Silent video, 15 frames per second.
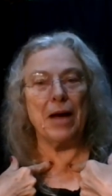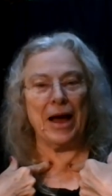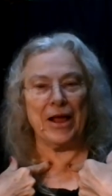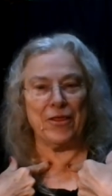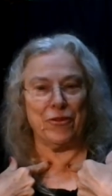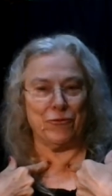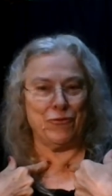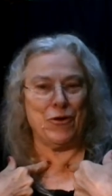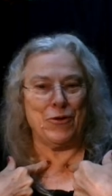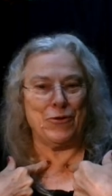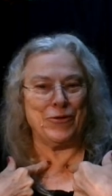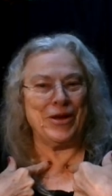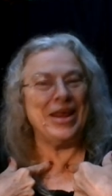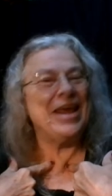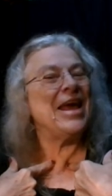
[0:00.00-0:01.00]
my
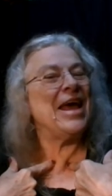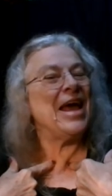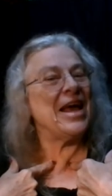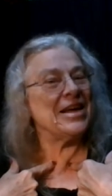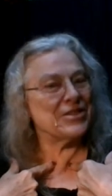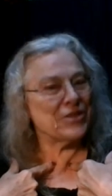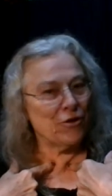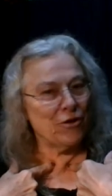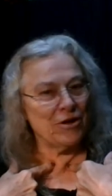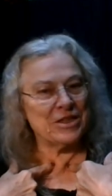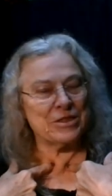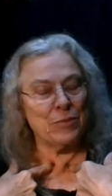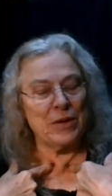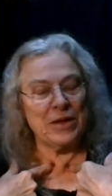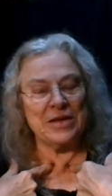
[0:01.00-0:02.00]
throat has
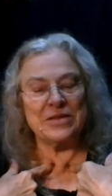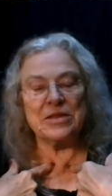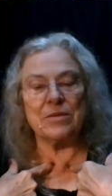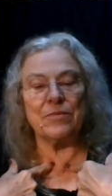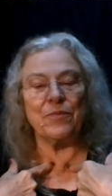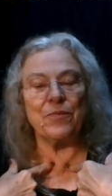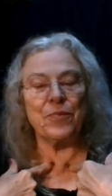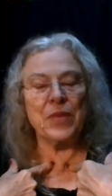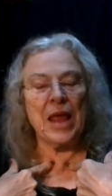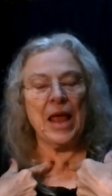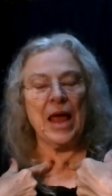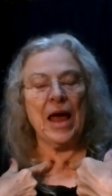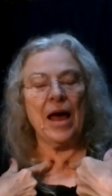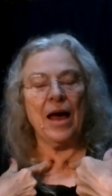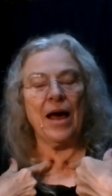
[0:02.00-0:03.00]
caused me some
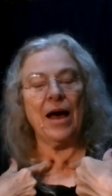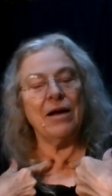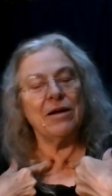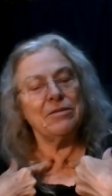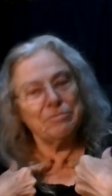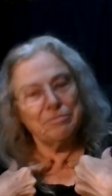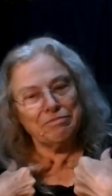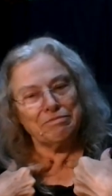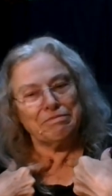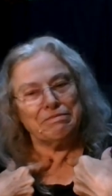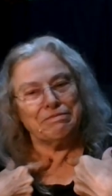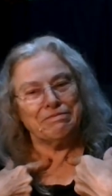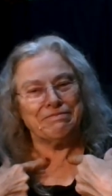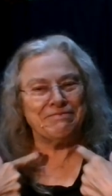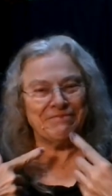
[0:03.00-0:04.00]
um,
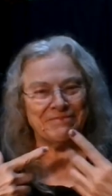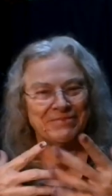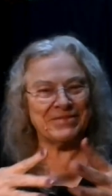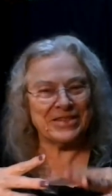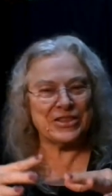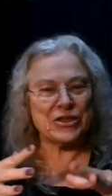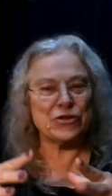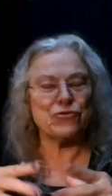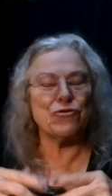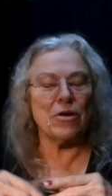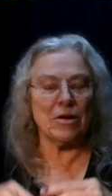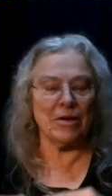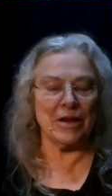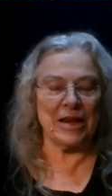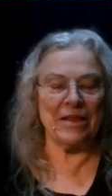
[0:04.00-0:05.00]

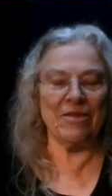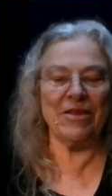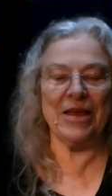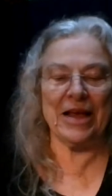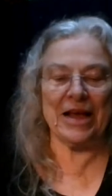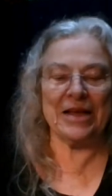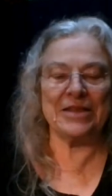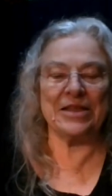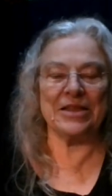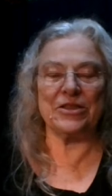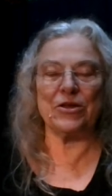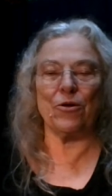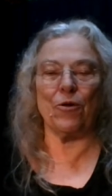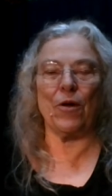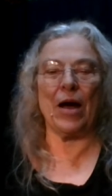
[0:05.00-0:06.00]
struggling things,
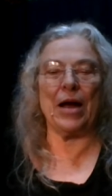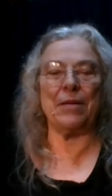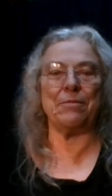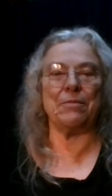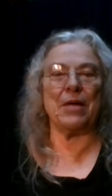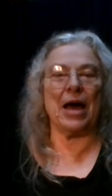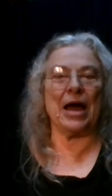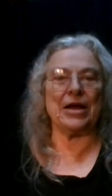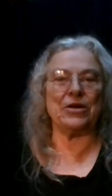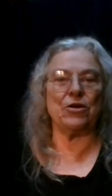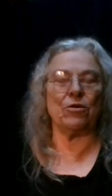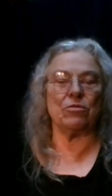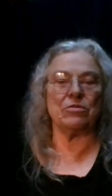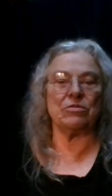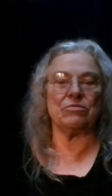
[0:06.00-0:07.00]
and so I I
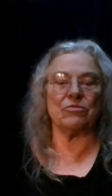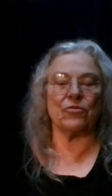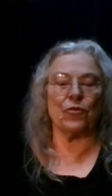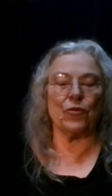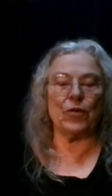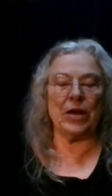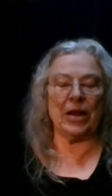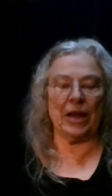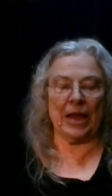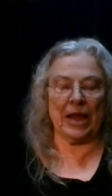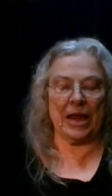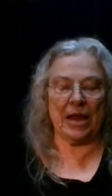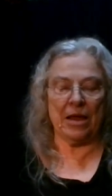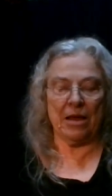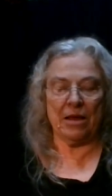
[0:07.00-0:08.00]
don't
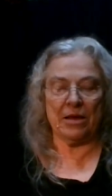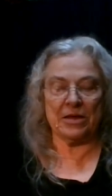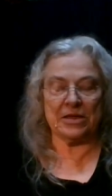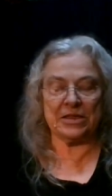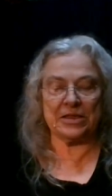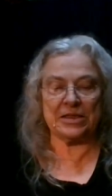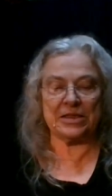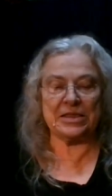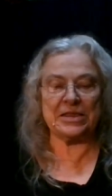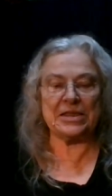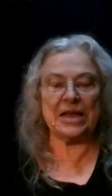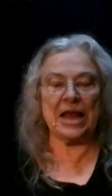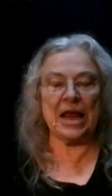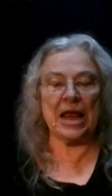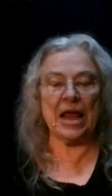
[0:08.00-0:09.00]
really
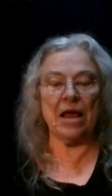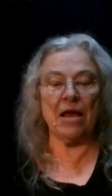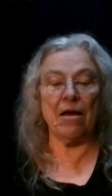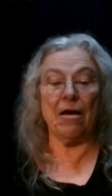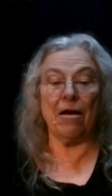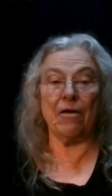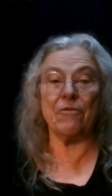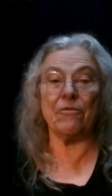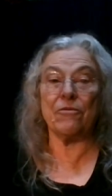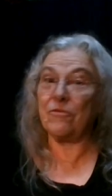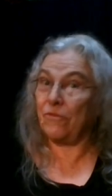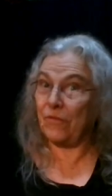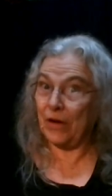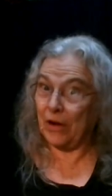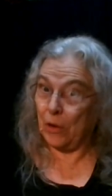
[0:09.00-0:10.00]
sing
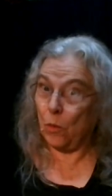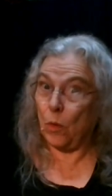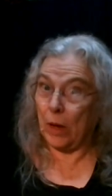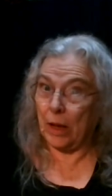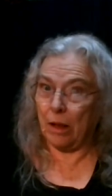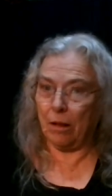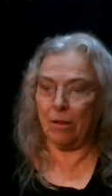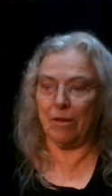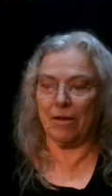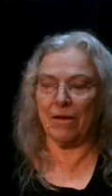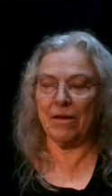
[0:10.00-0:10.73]
very well.